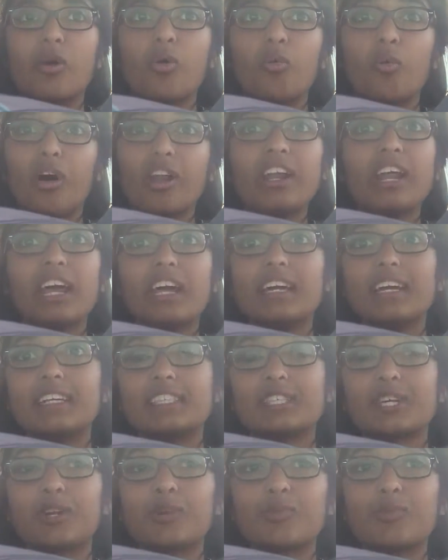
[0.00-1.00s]
One day
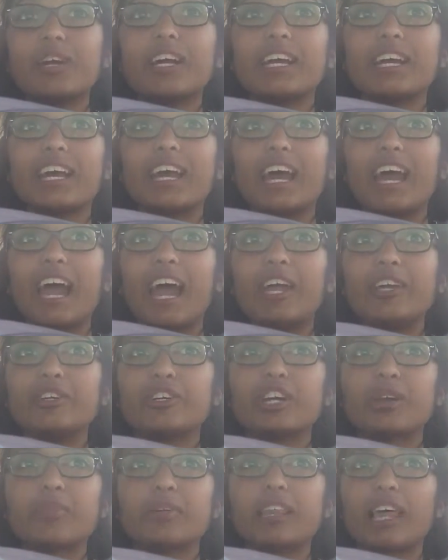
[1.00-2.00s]
it's gonna ring and you're
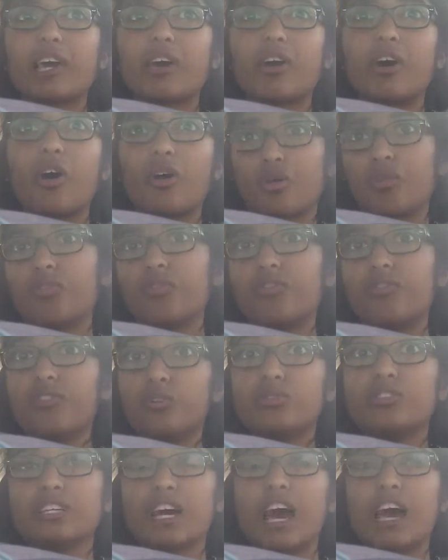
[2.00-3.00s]
gonna be like, oh,
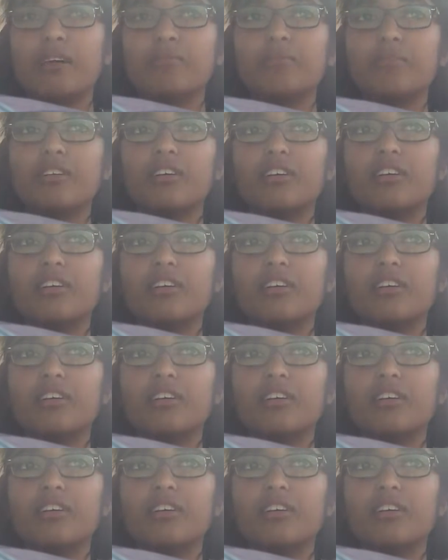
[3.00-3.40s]
food time.